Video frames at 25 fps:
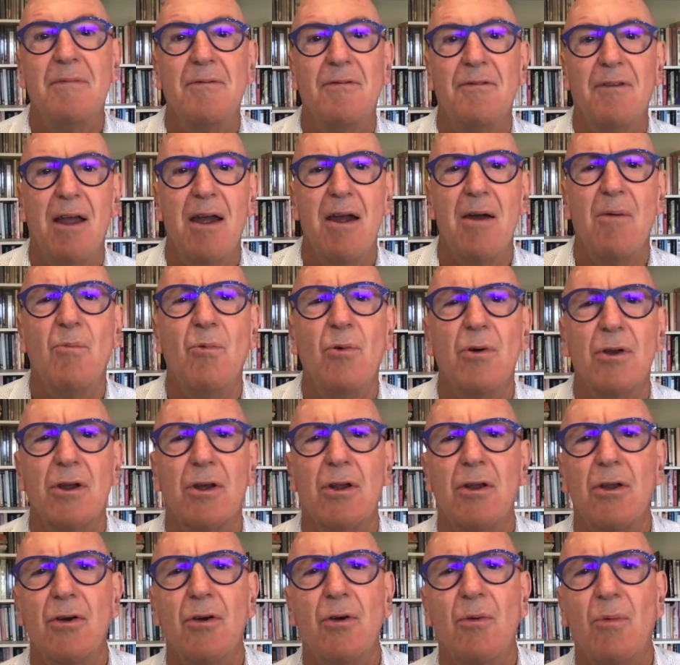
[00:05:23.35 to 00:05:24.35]
flour and water
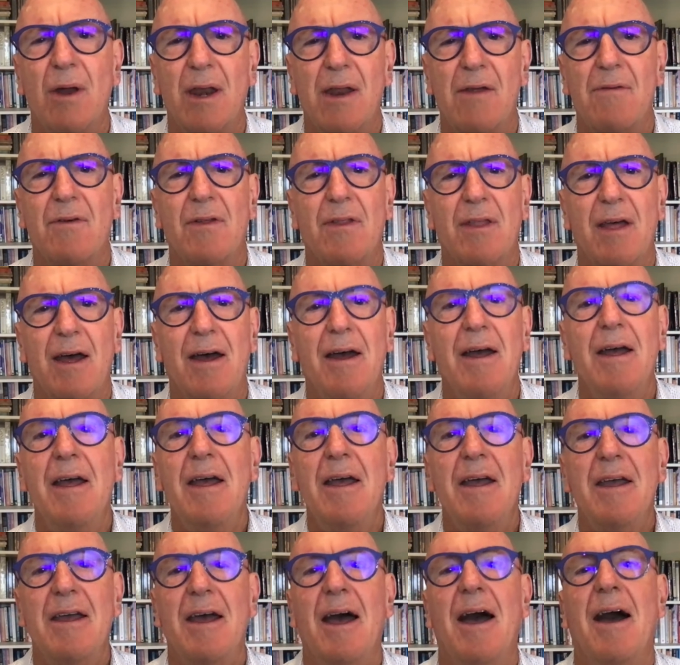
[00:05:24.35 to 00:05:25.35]
glue or whatever
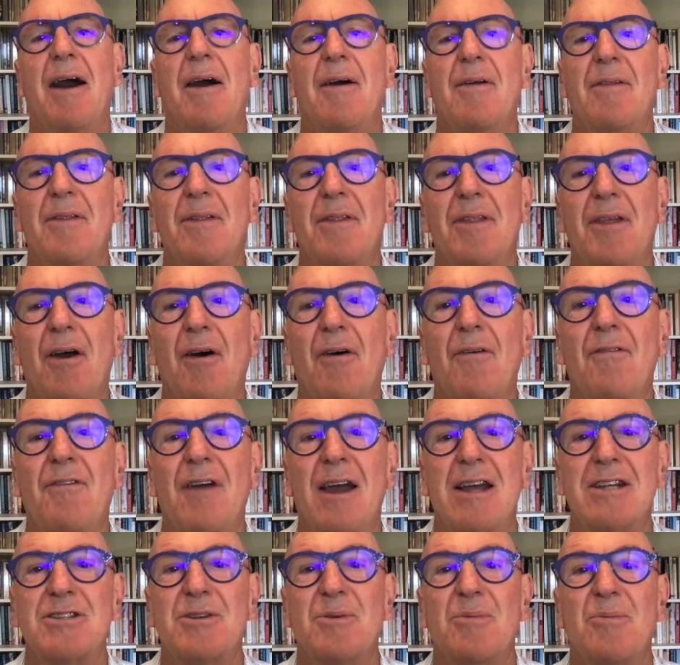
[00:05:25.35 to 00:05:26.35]
the
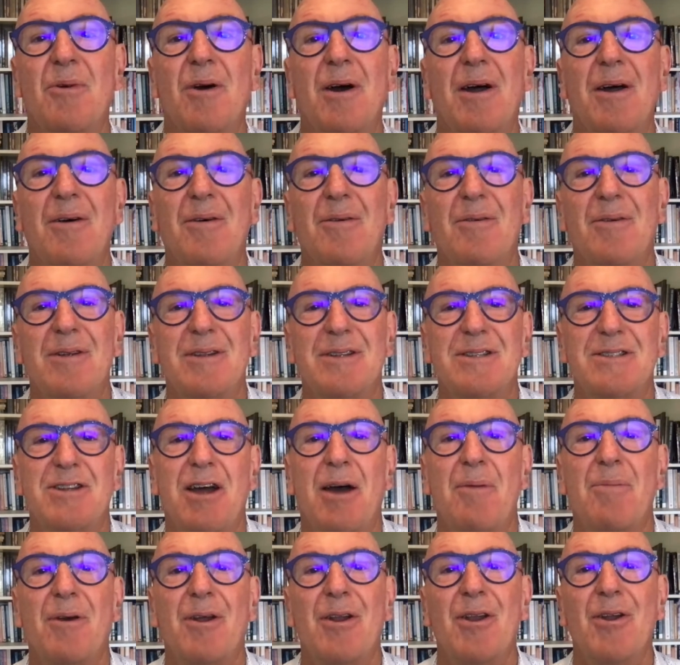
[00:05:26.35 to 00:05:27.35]
old-fashioned
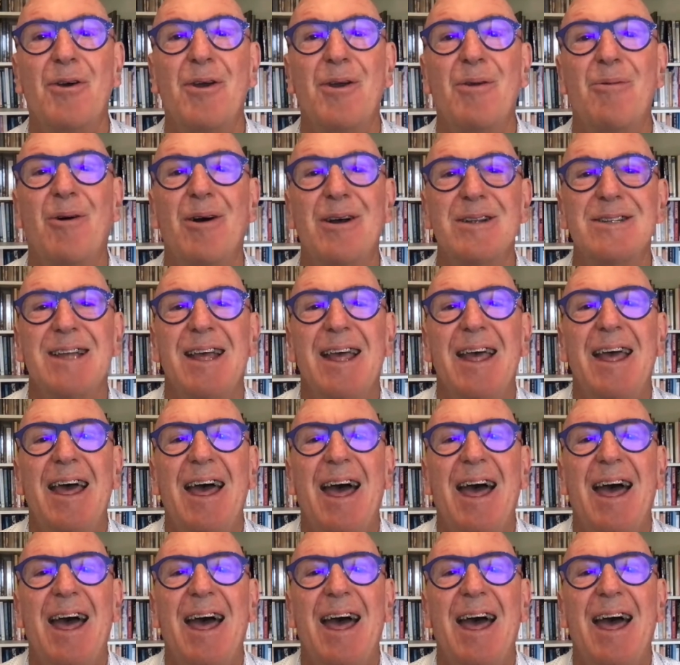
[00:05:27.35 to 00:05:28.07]
type of gluing was.